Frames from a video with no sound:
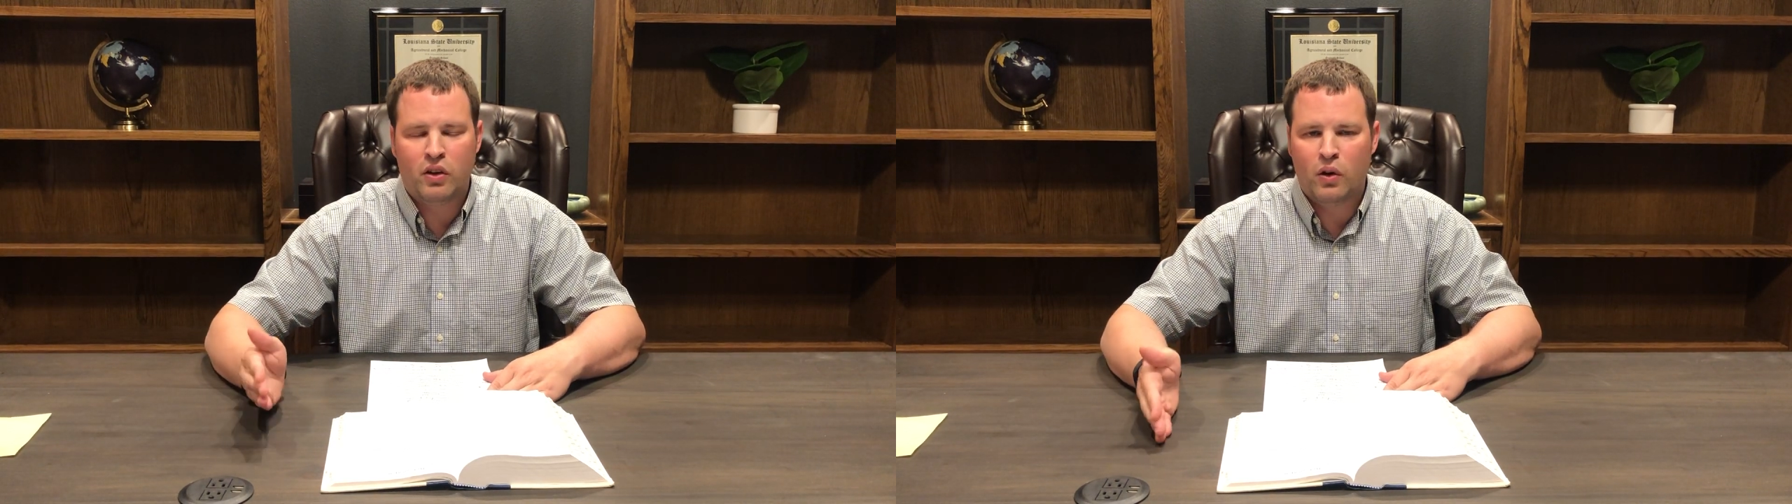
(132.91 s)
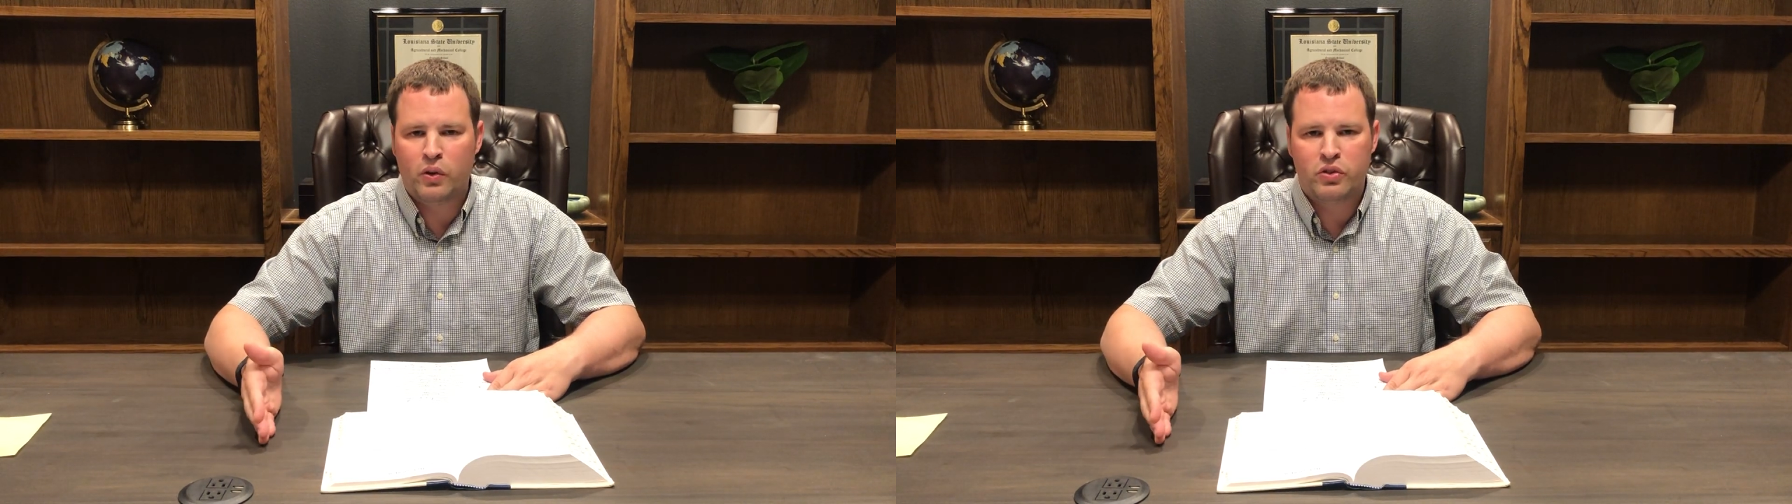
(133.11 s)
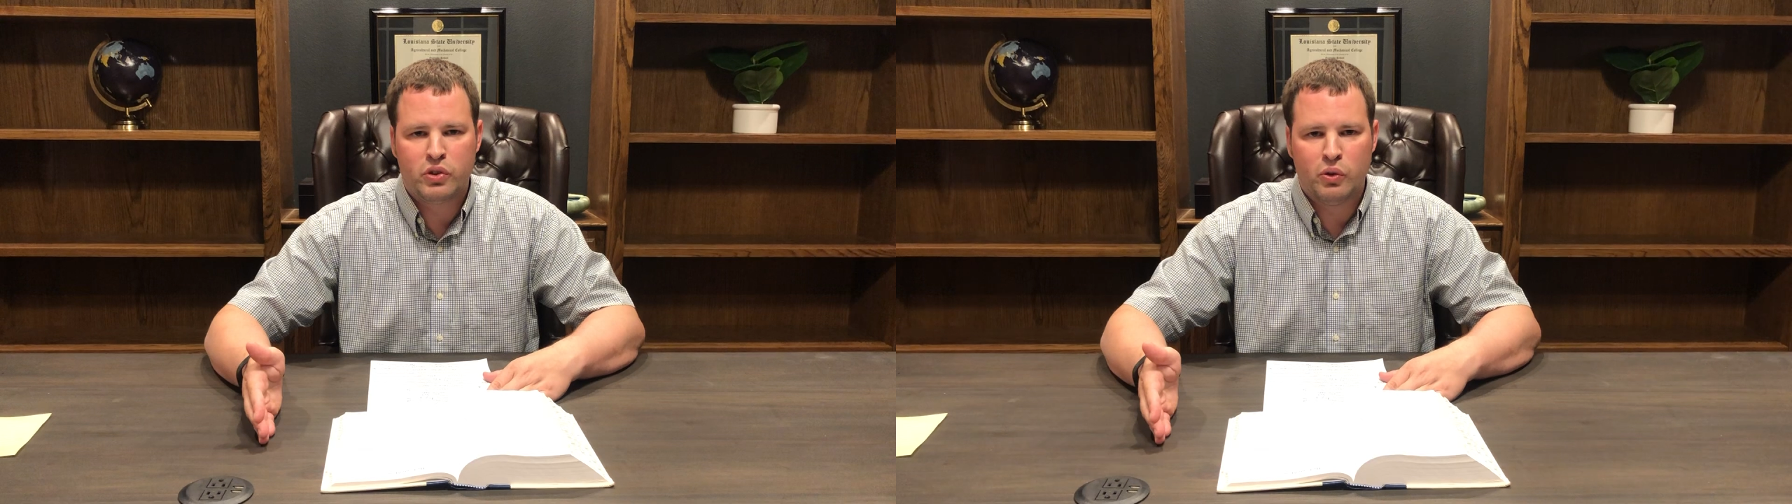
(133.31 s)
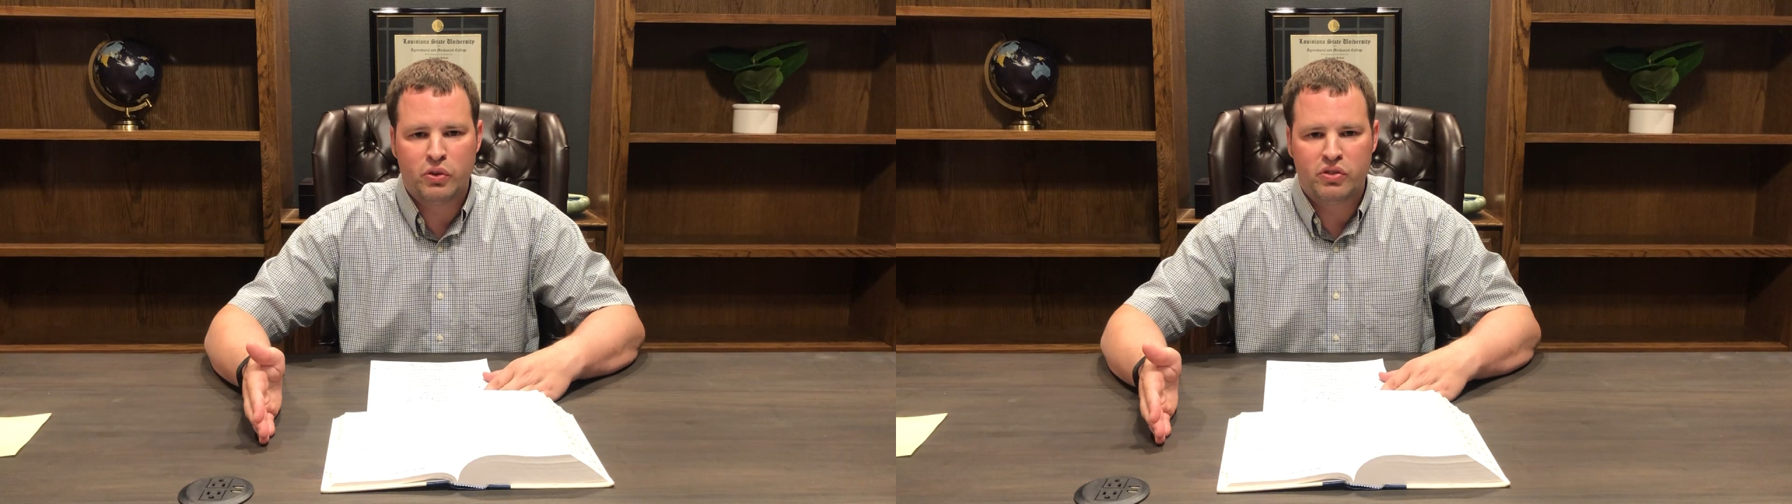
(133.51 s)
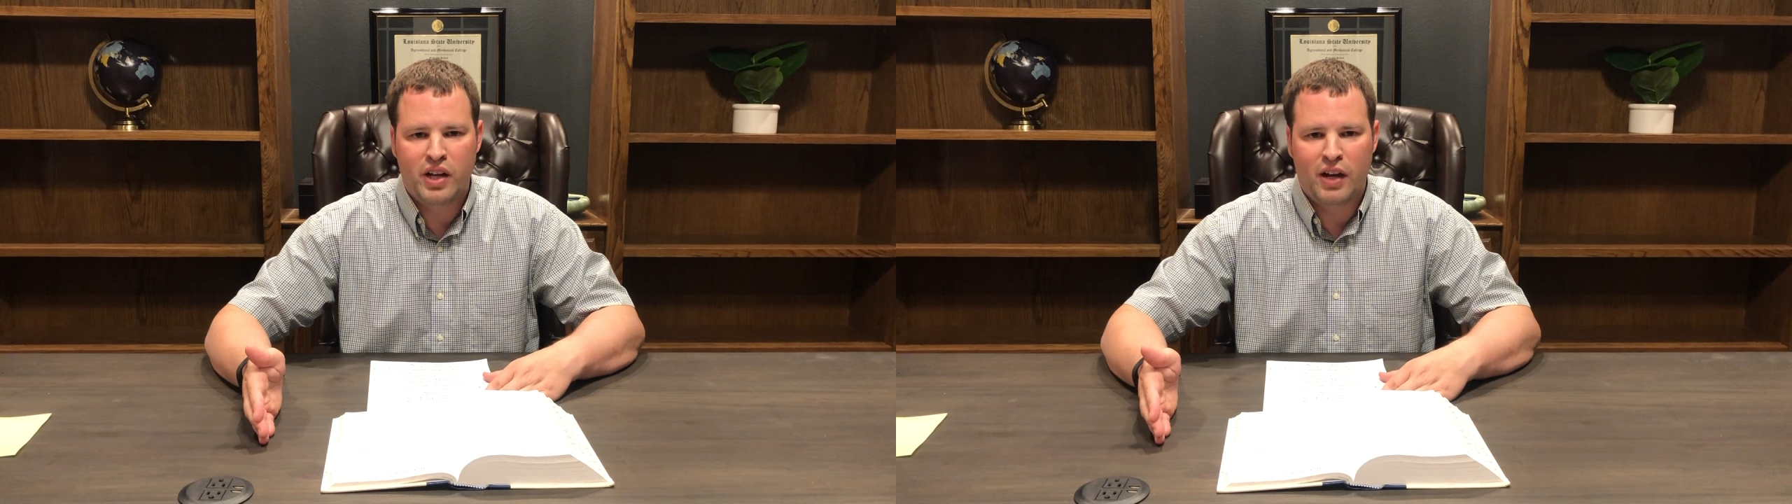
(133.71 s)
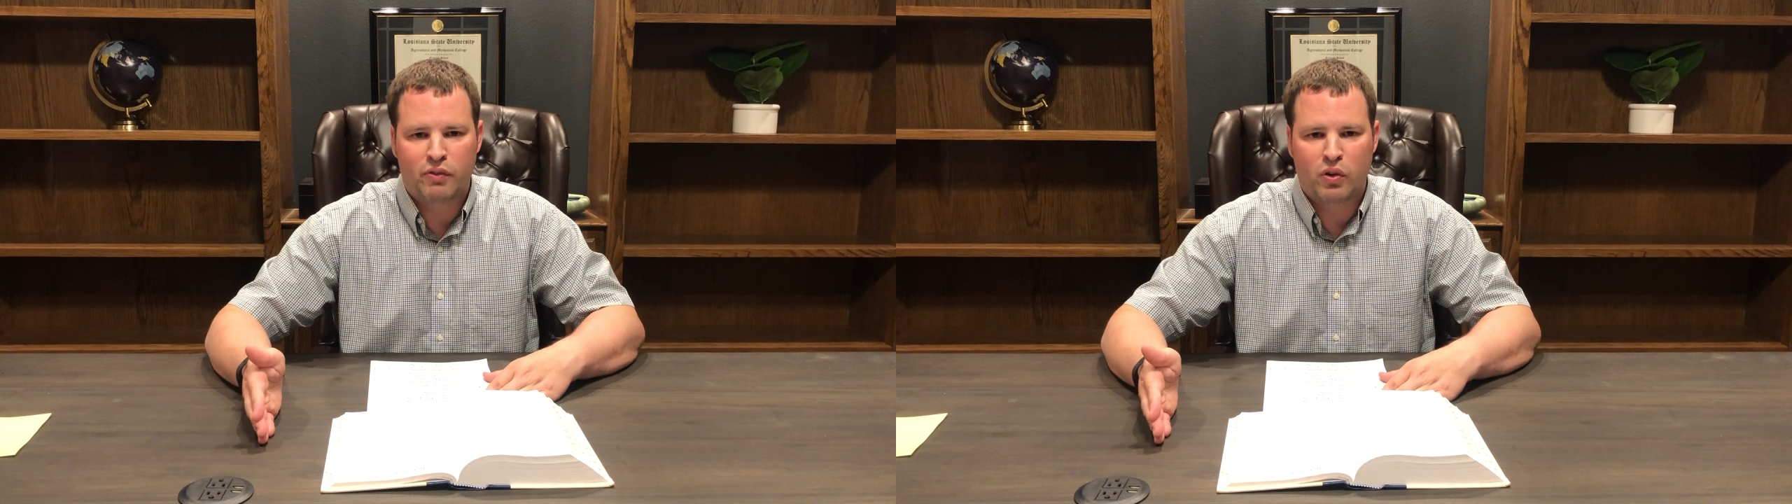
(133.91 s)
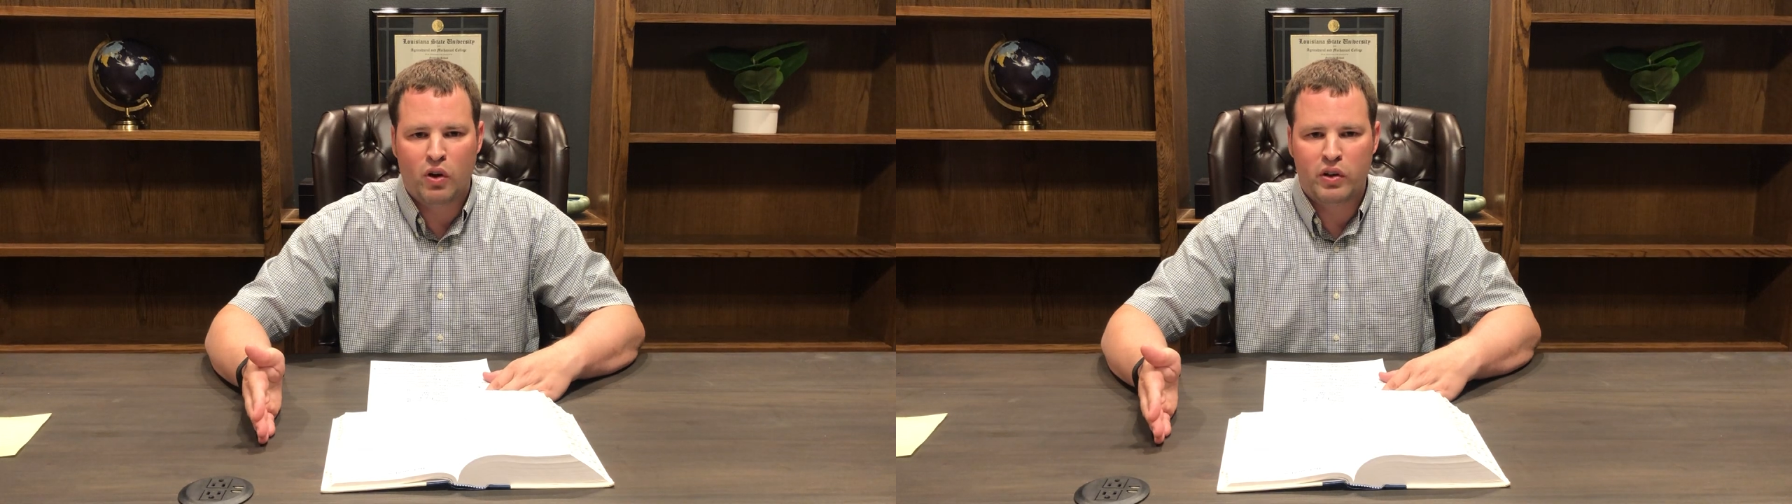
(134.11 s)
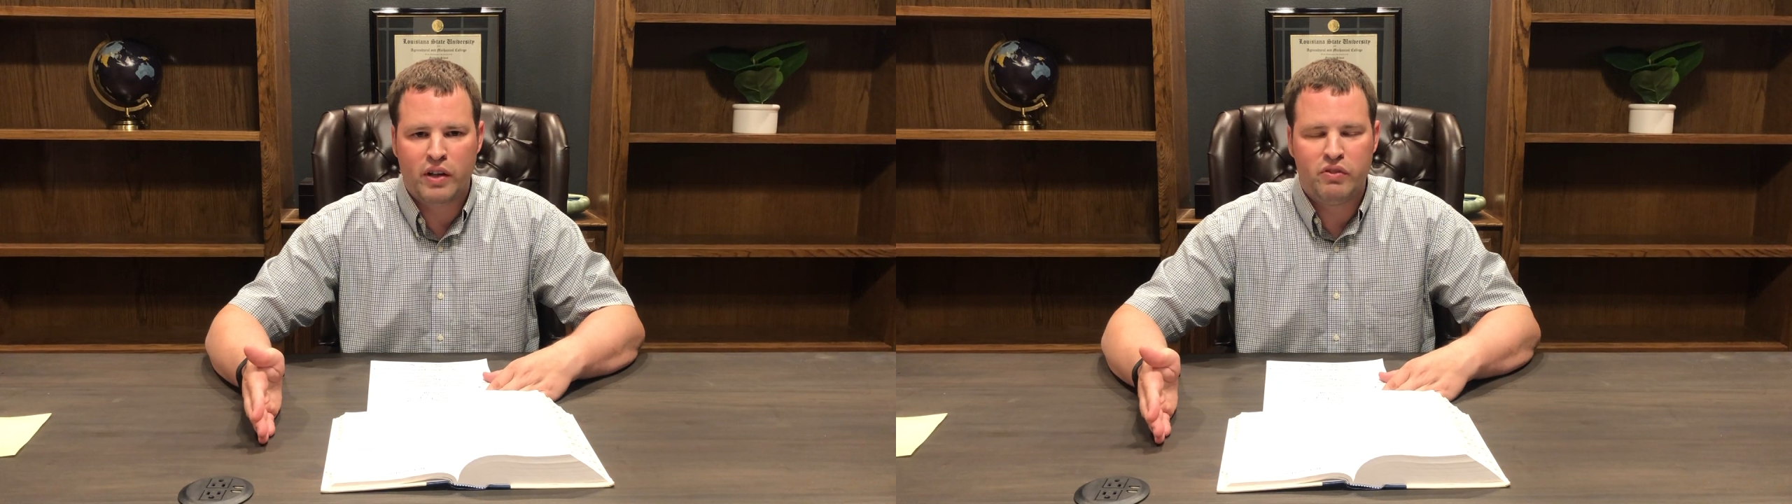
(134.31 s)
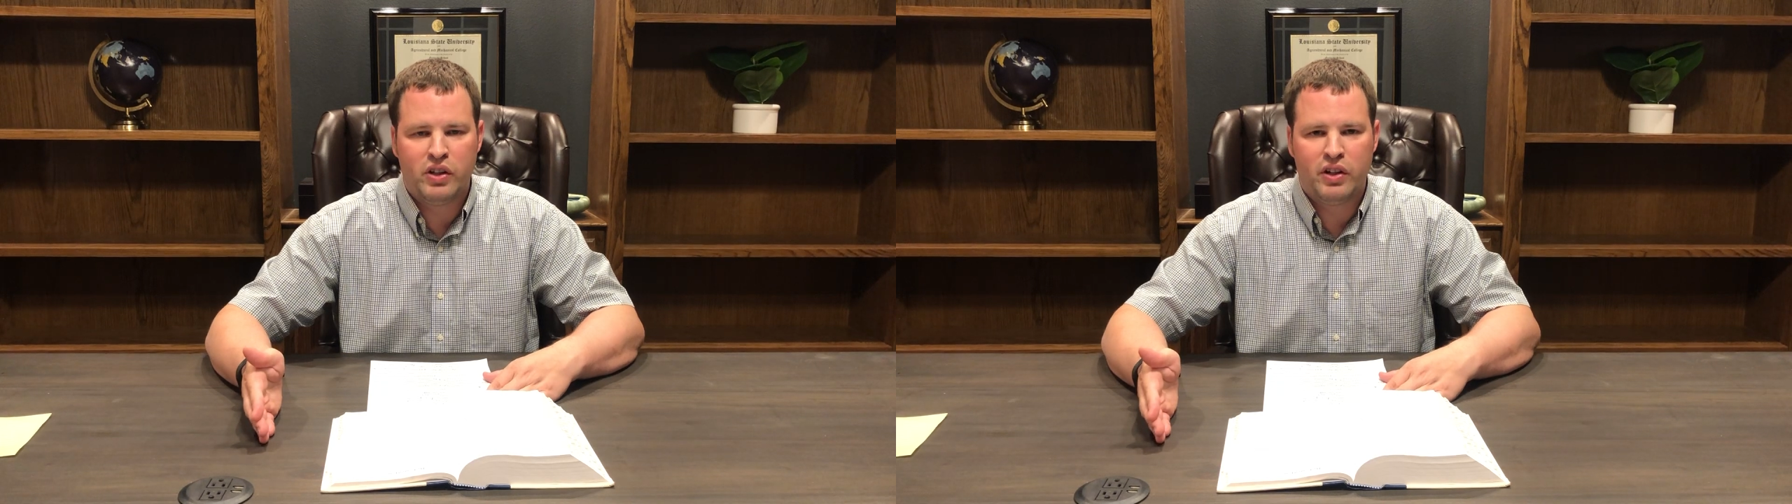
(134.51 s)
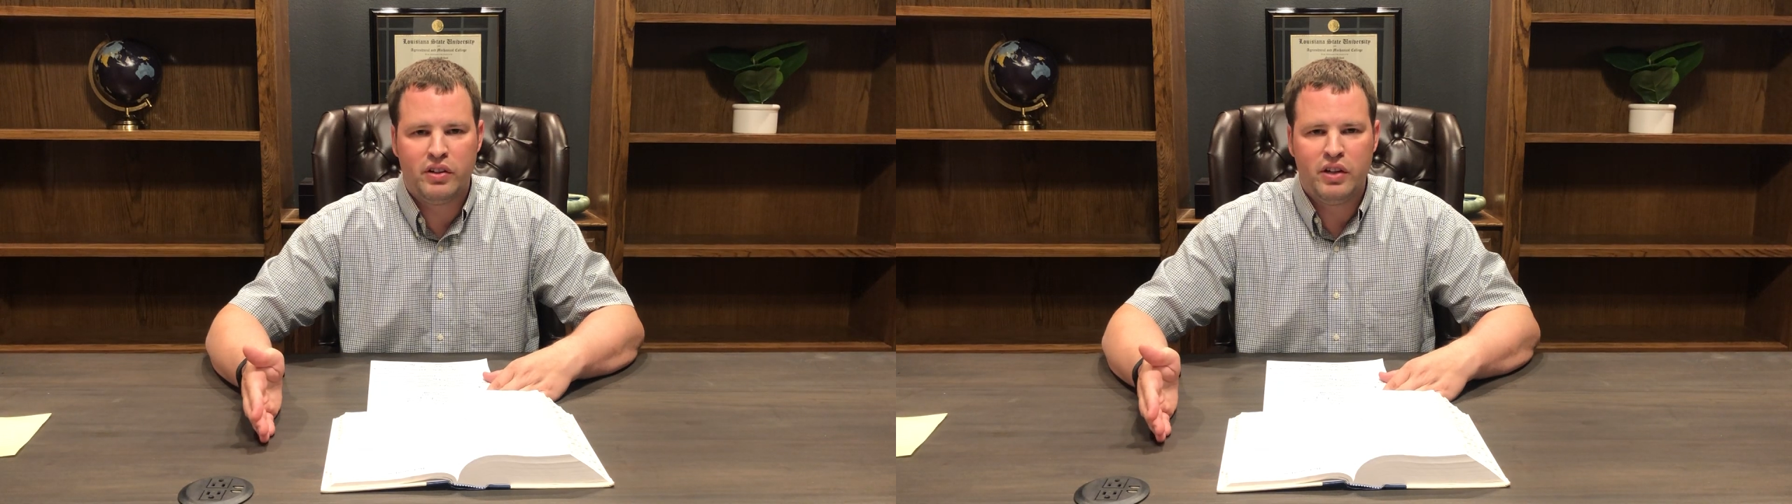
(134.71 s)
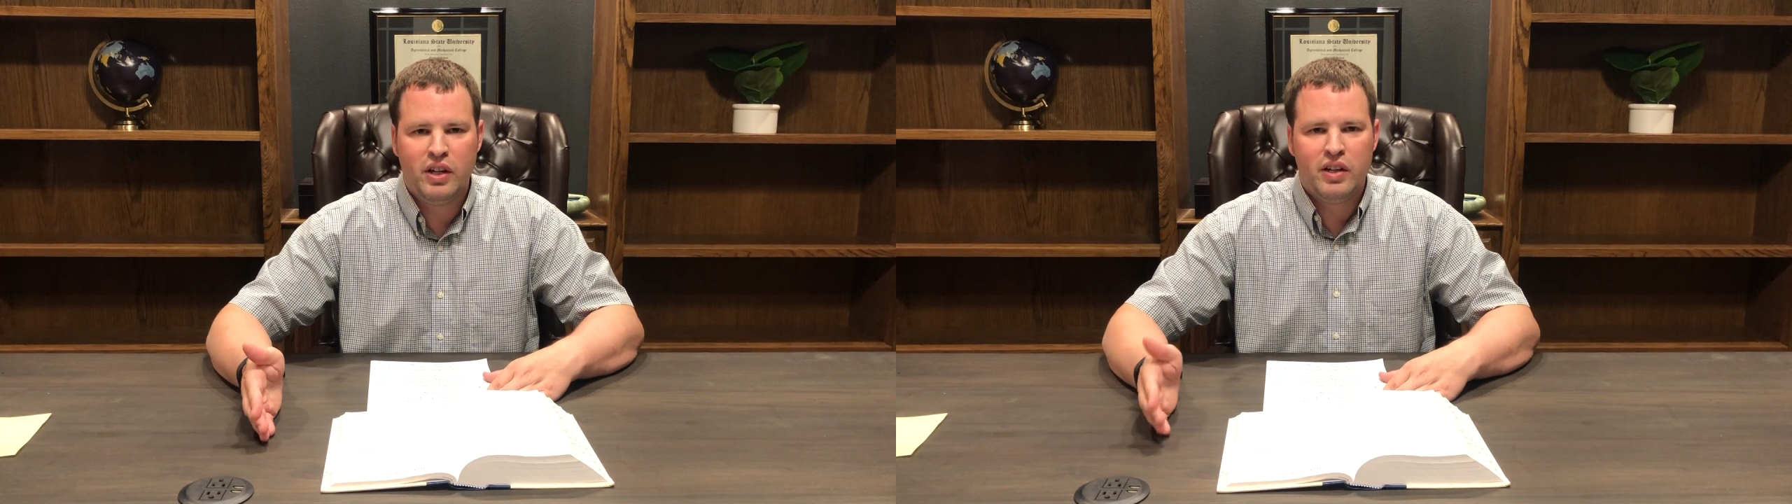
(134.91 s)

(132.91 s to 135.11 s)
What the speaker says: all the school staff for all they've done.